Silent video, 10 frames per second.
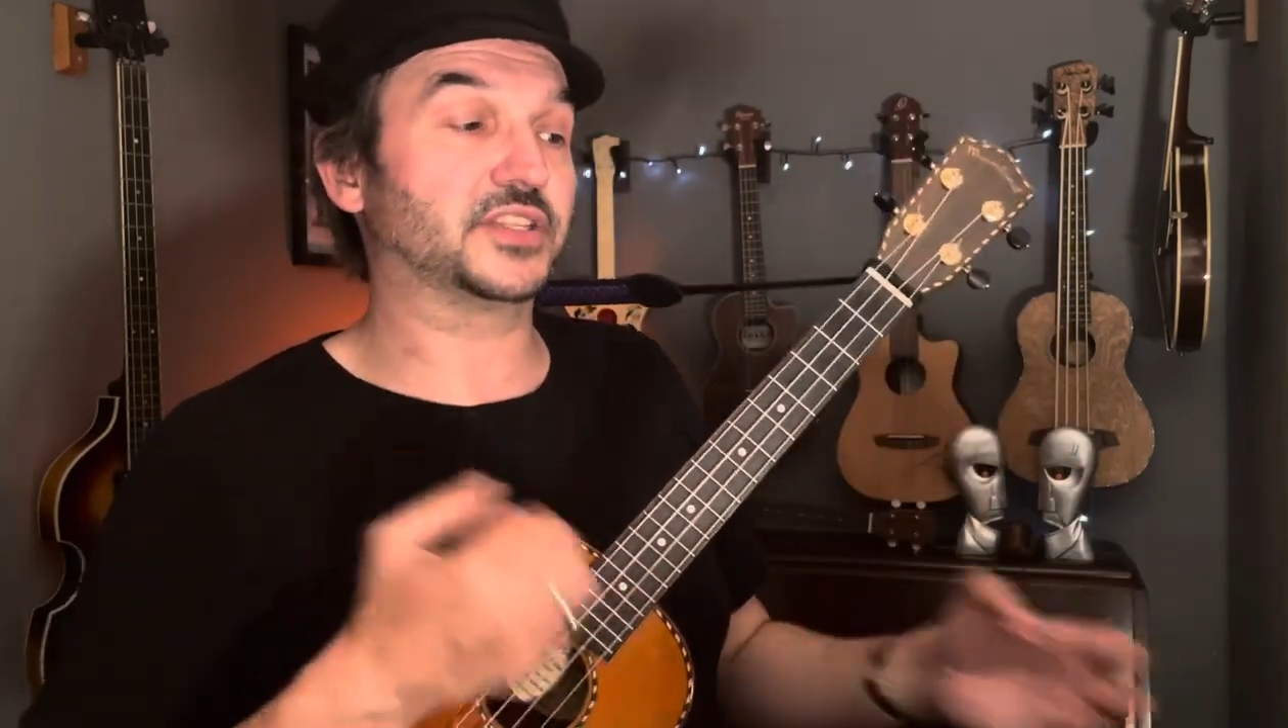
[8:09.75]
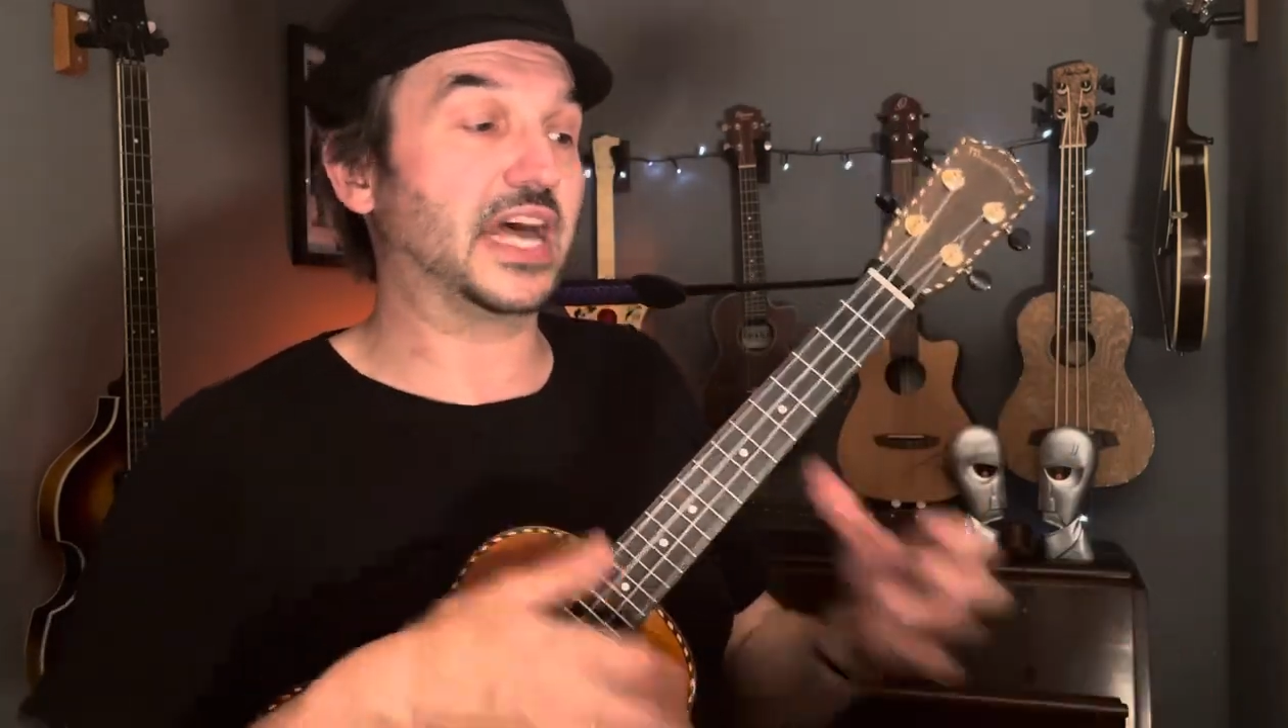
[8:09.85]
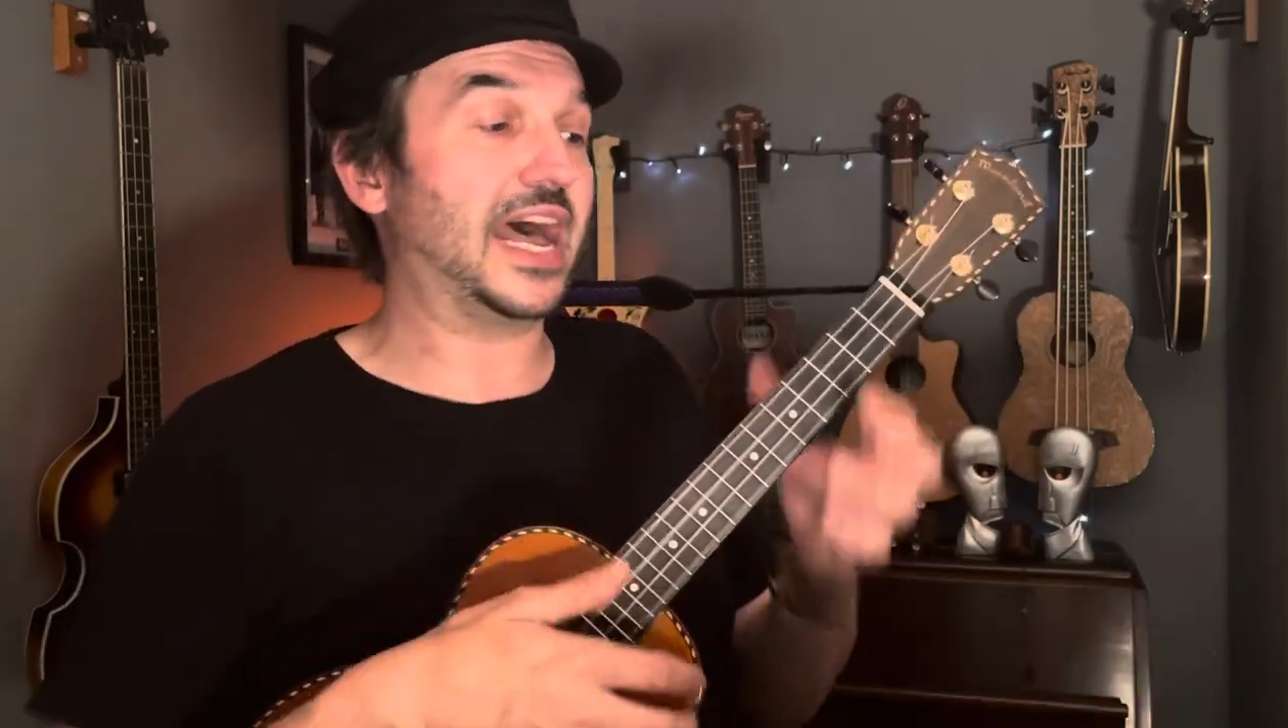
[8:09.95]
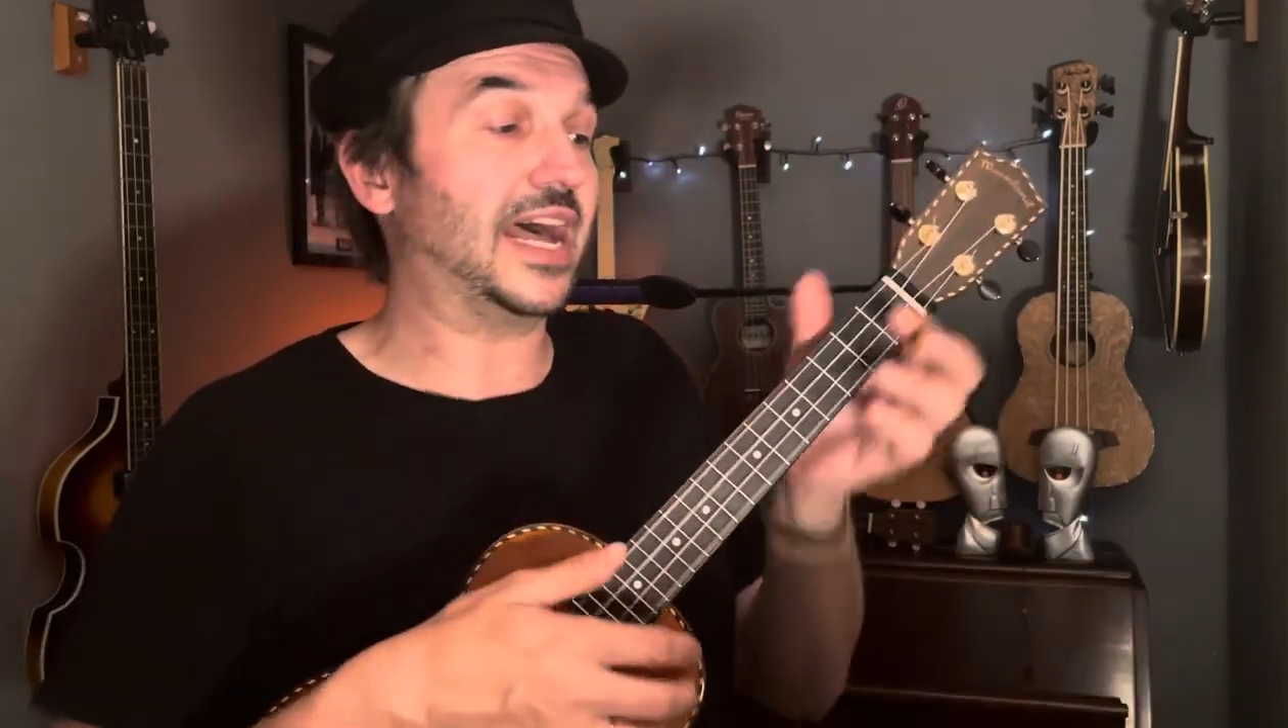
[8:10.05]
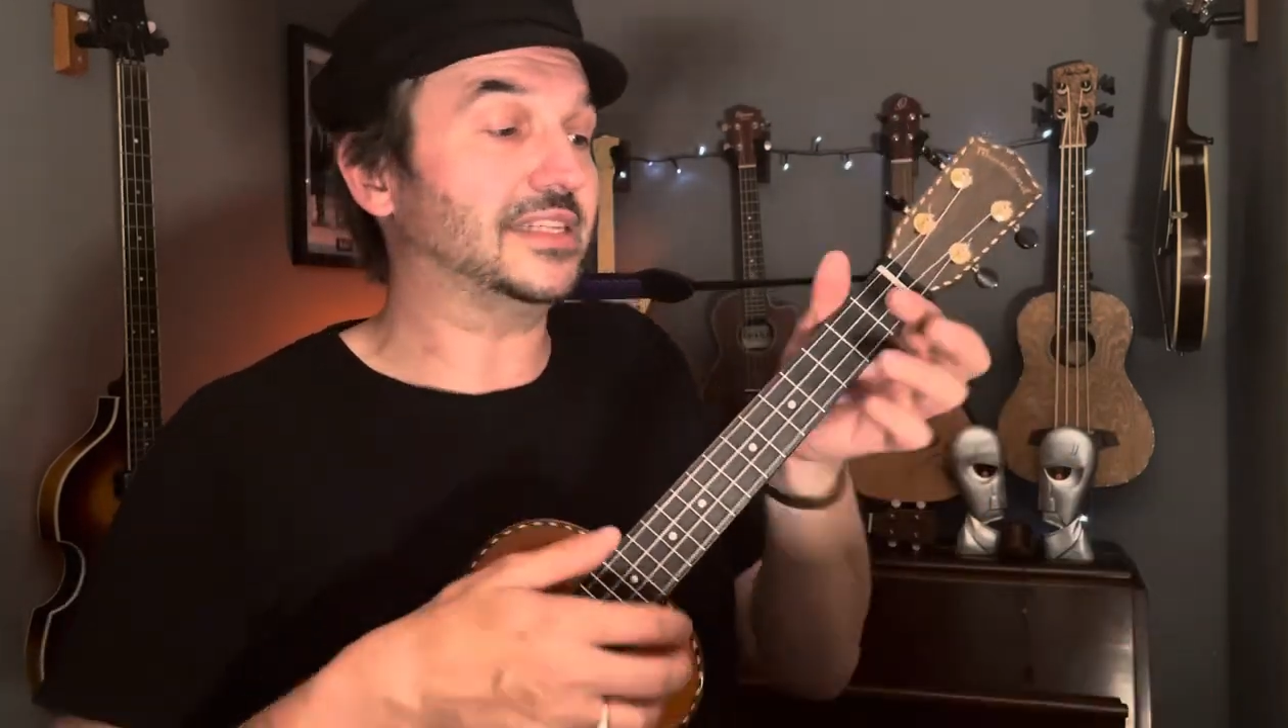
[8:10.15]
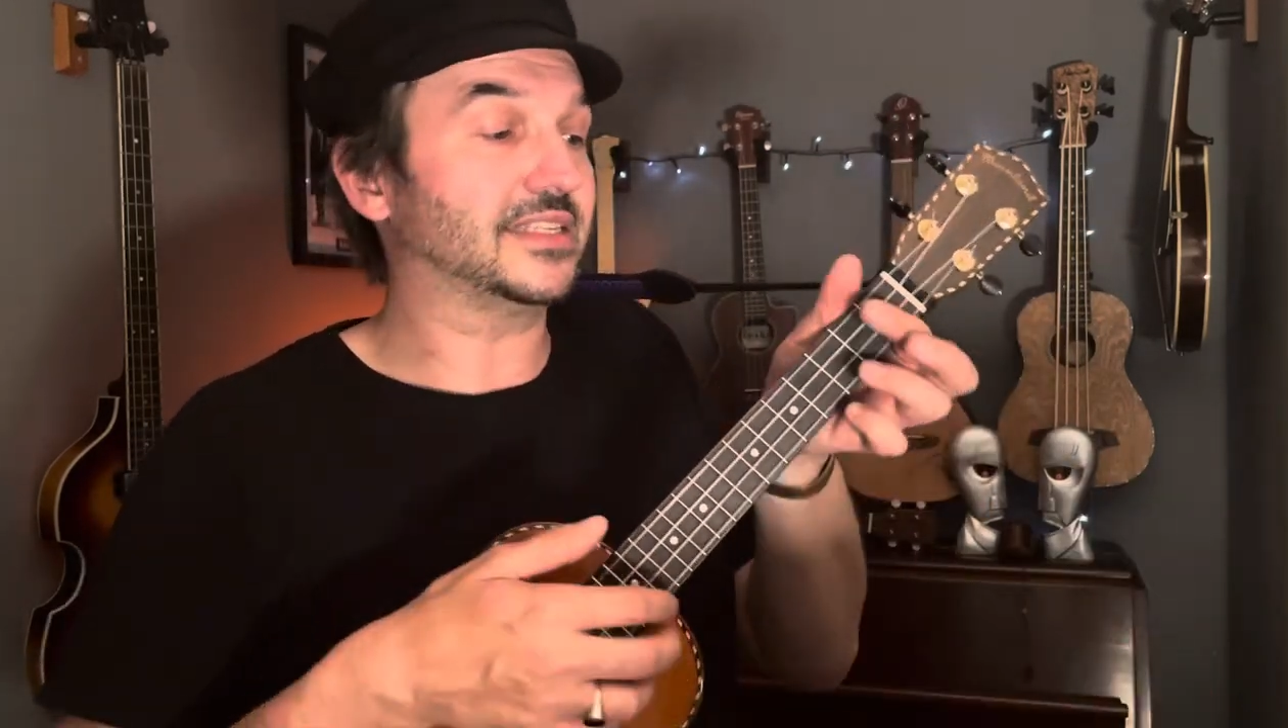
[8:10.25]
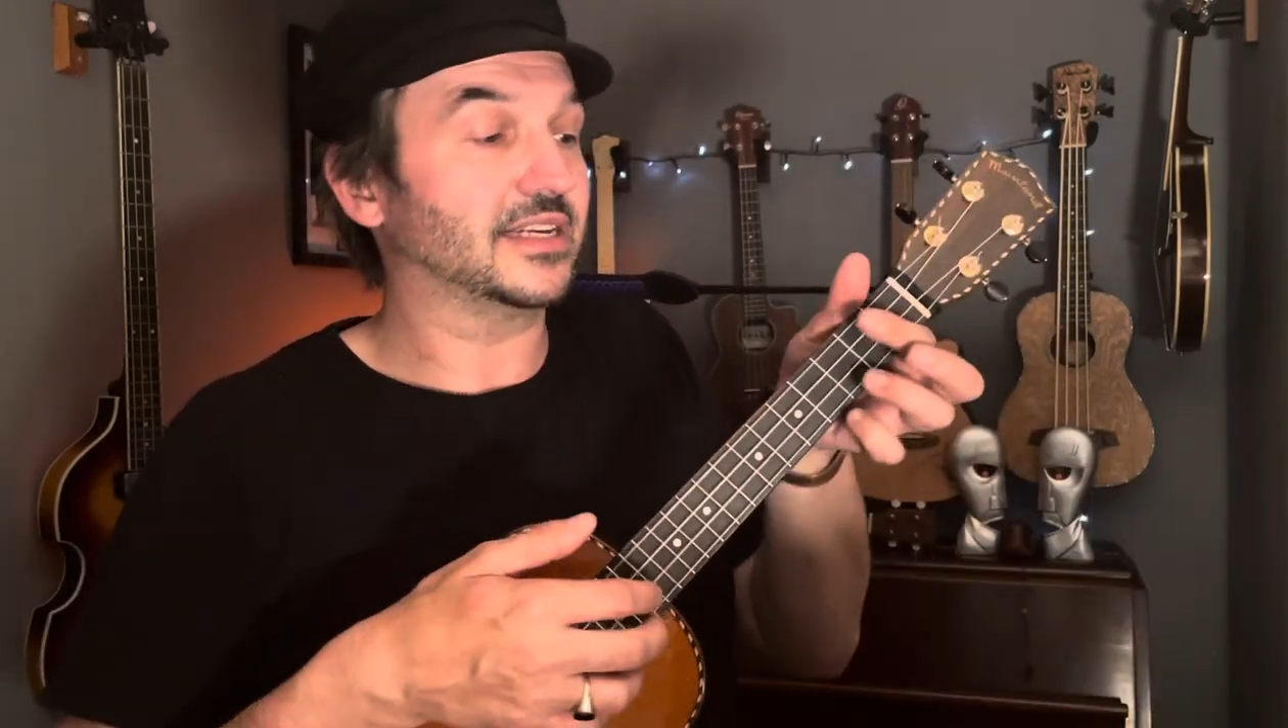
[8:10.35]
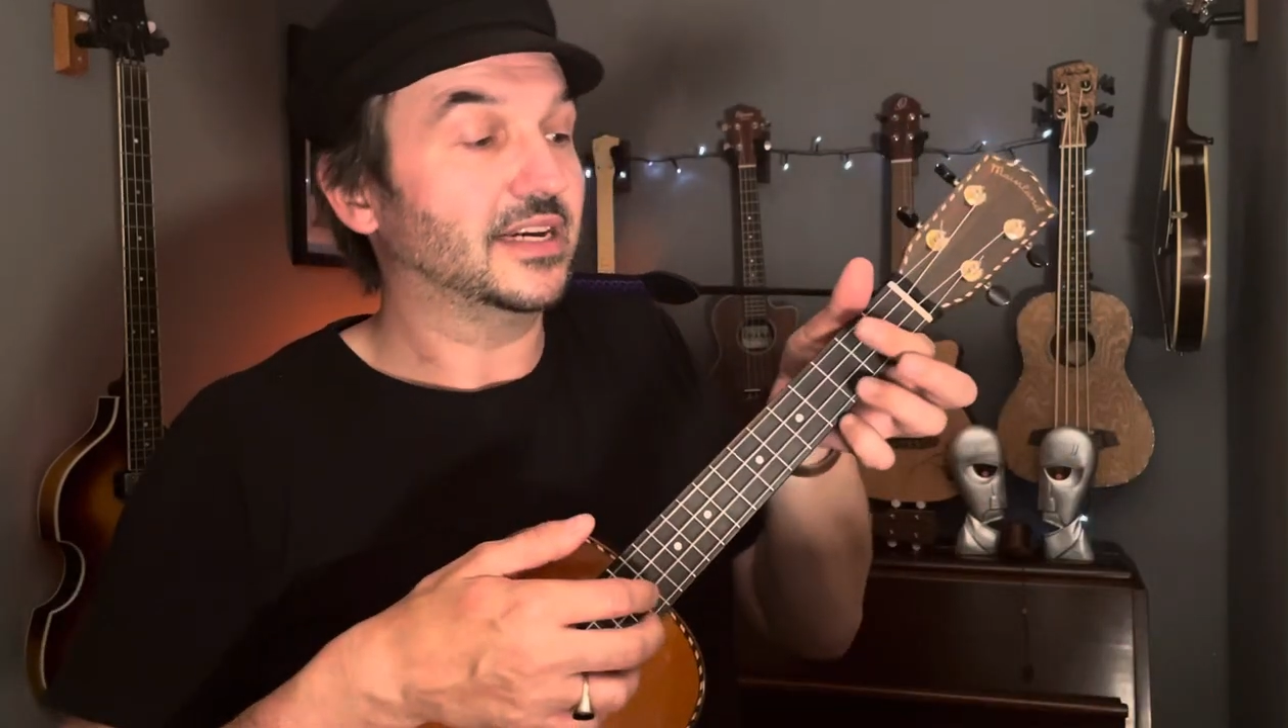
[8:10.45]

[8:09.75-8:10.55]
that,